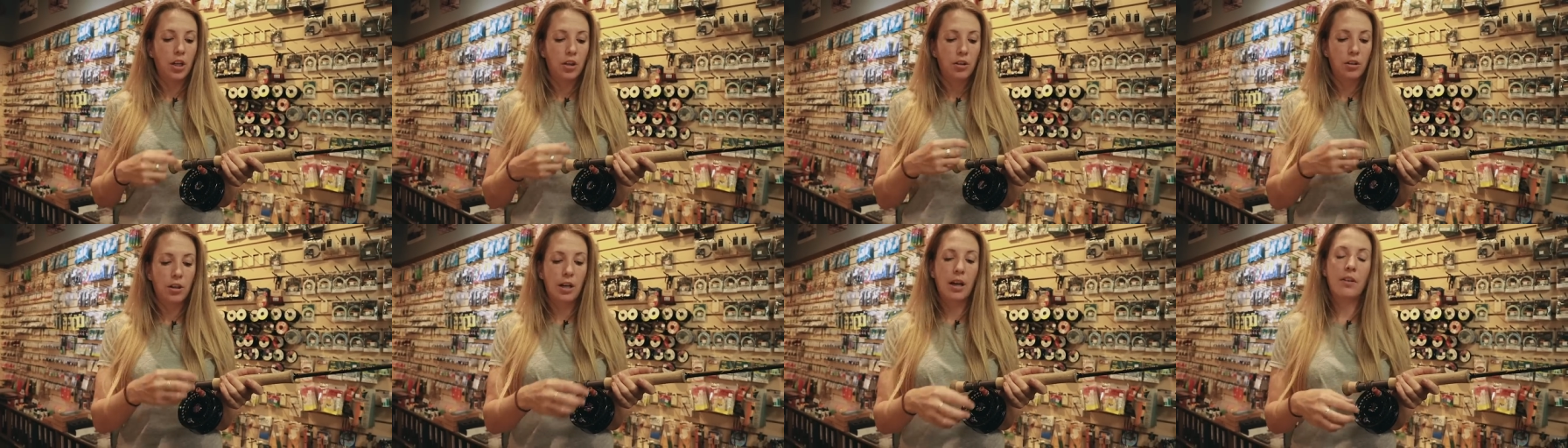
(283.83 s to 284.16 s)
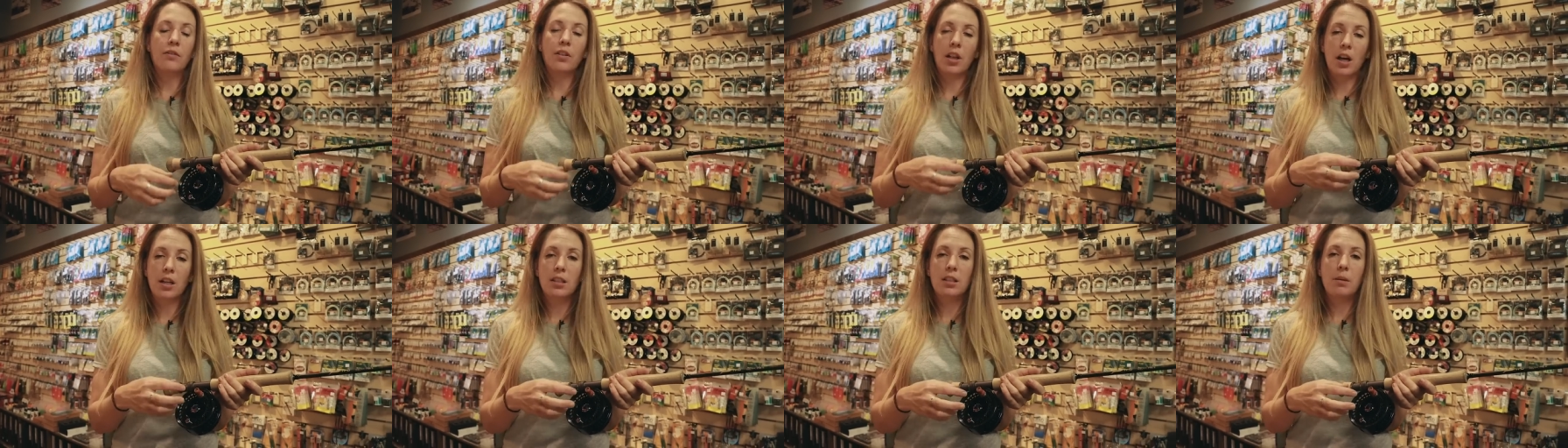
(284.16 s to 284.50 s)
you're going to
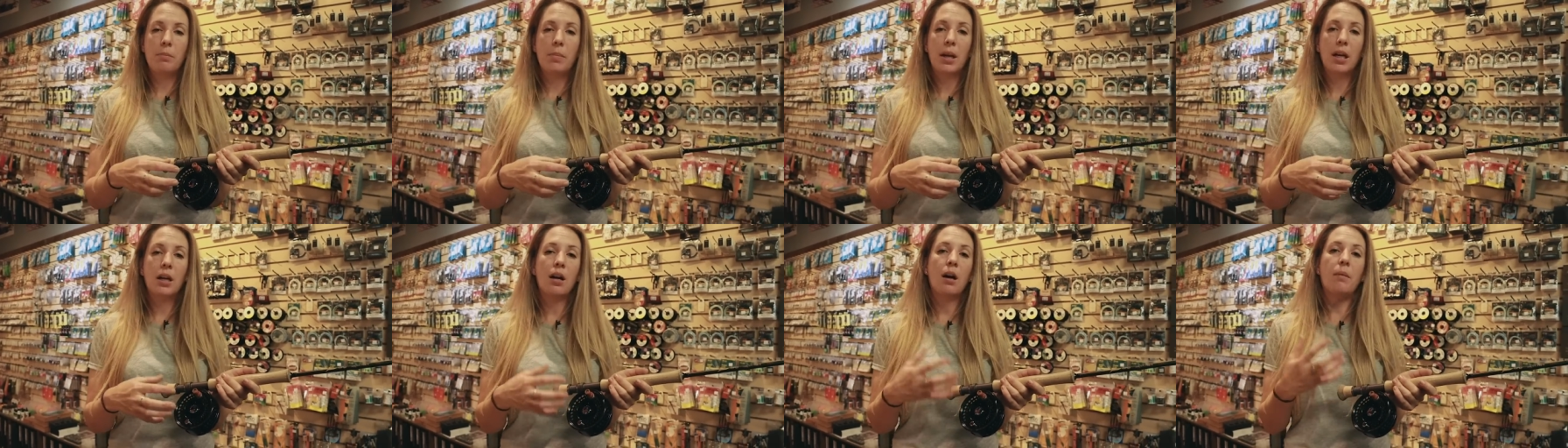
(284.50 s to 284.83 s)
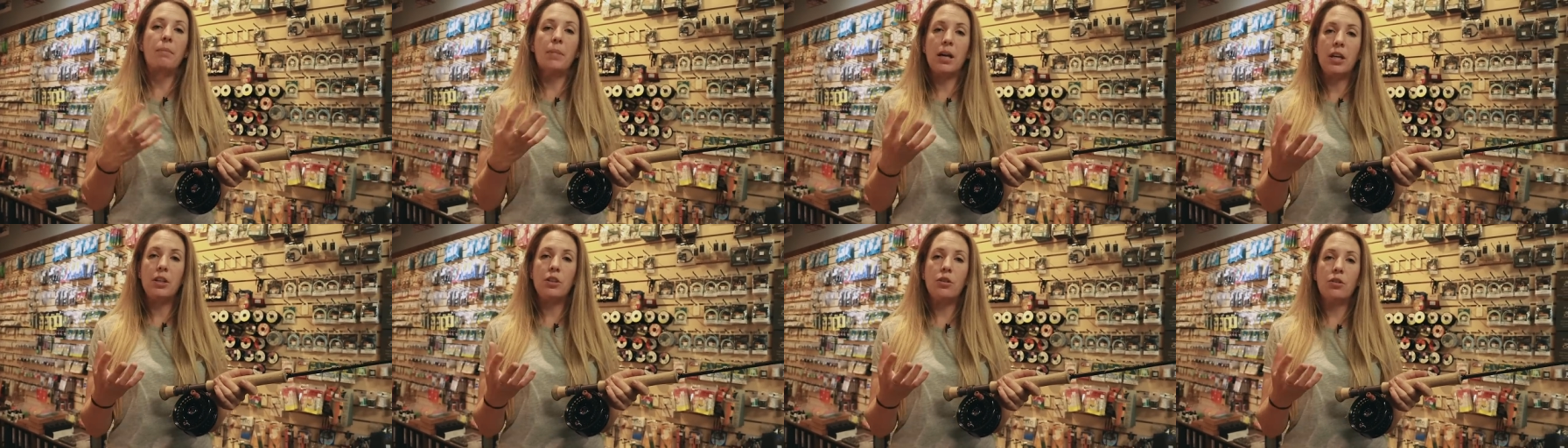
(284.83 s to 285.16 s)
have lots of
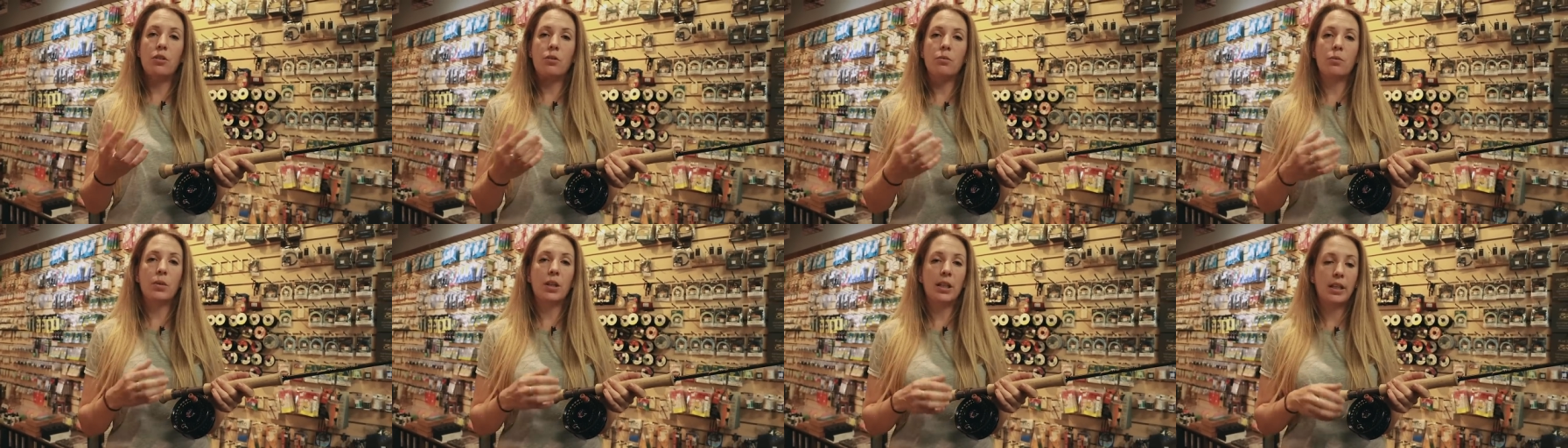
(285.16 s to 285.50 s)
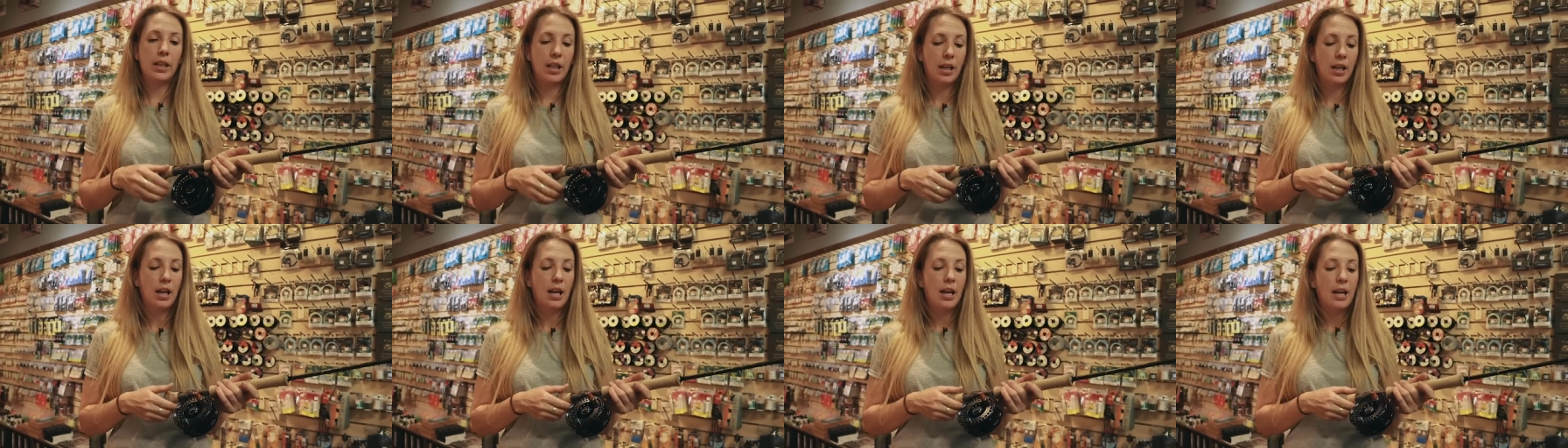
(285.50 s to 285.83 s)
pickup, and you can
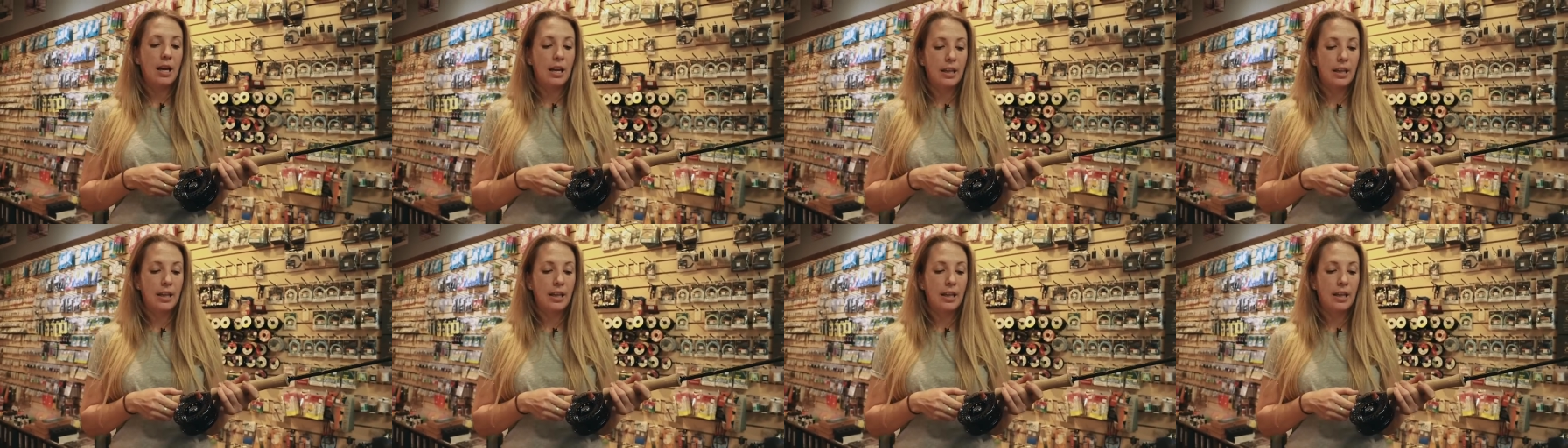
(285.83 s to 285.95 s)
really